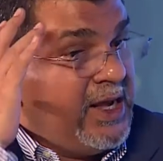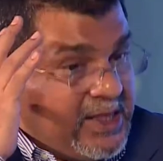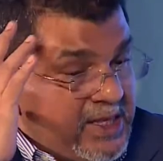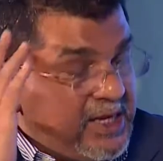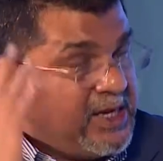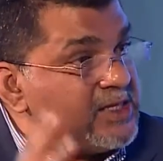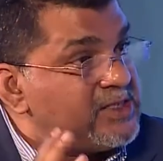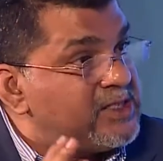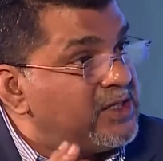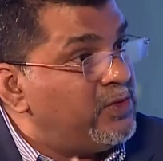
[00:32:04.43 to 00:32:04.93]

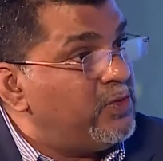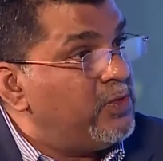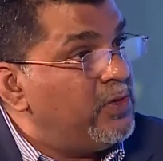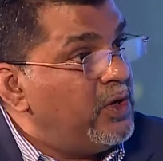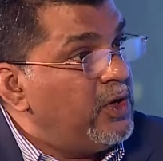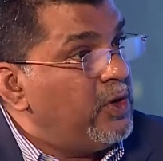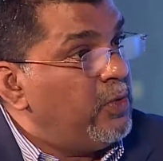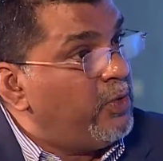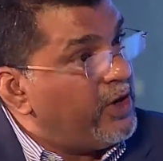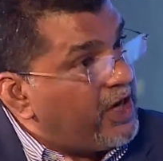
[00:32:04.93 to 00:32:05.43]
That listen,
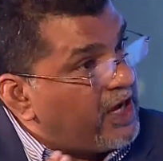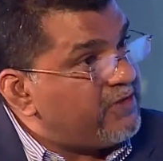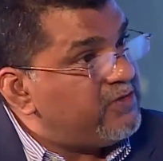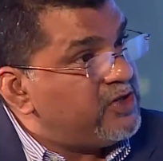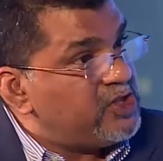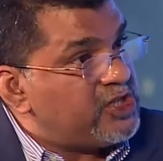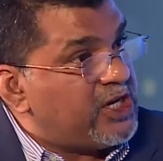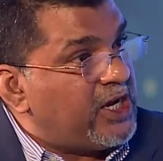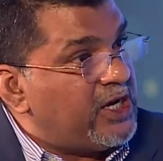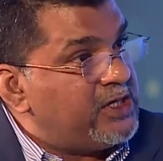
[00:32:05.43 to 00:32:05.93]
we have
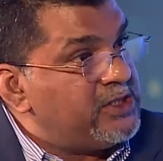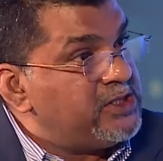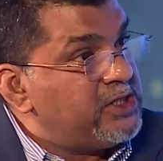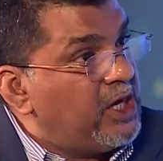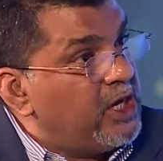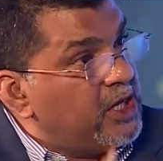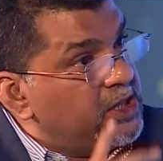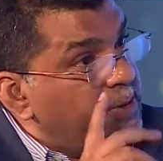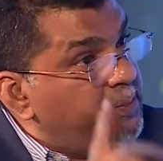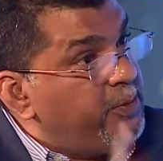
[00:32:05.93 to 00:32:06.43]
a challenge.
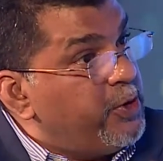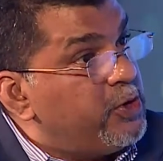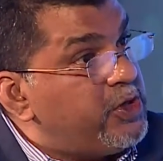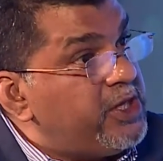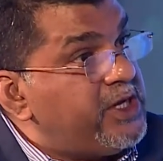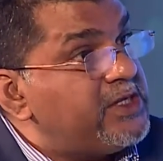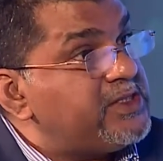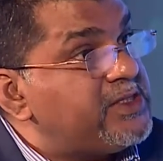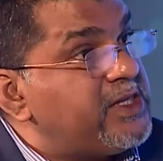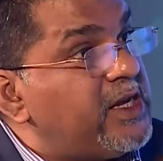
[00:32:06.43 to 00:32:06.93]
The
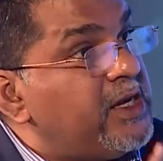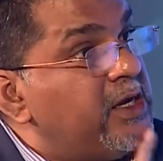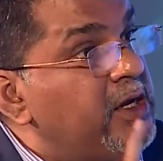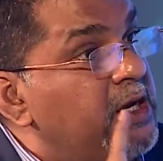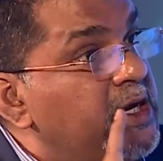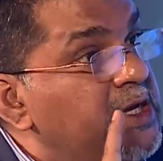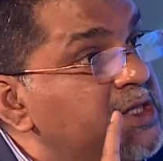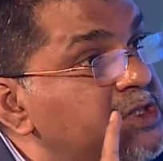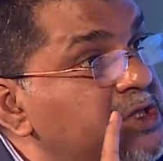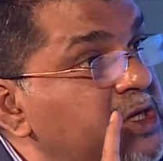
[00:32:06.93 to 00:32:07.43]
beauty is that
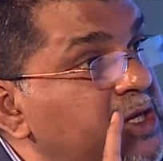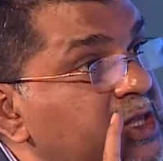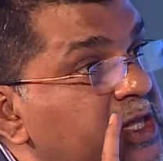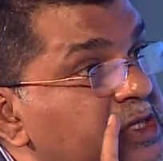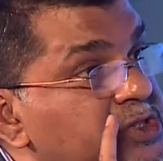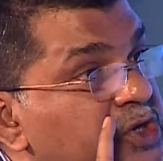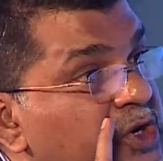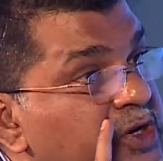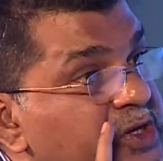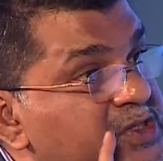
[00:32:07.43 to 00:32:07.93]
it's,
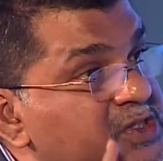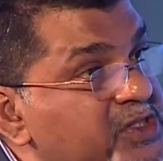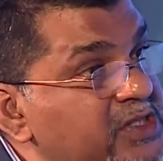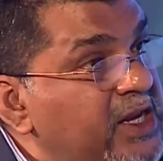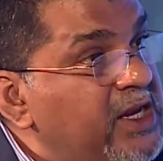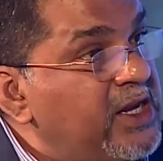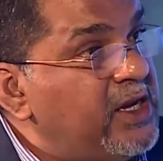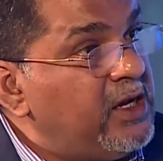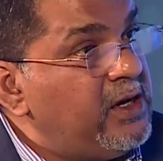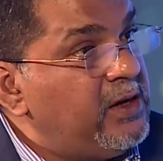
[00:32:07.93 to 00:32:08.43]
there's not a
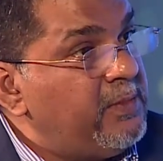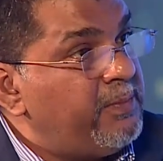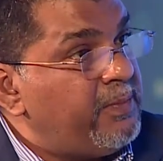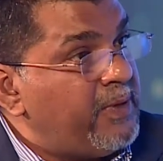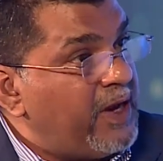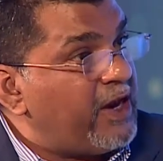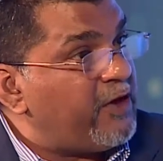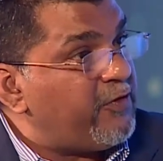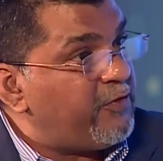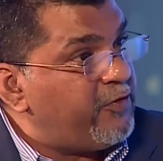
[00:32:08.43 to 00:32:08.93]
single
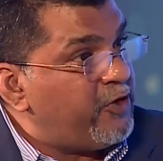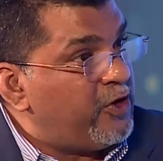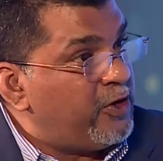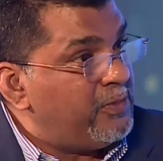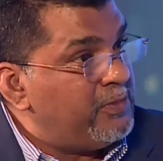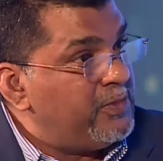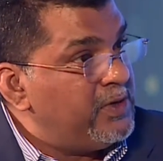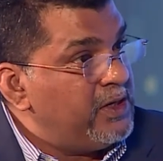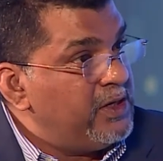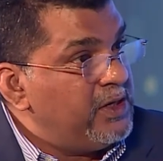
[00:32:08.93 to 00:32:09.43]

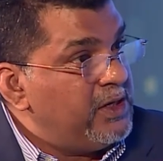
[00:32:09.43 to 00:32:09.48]
platform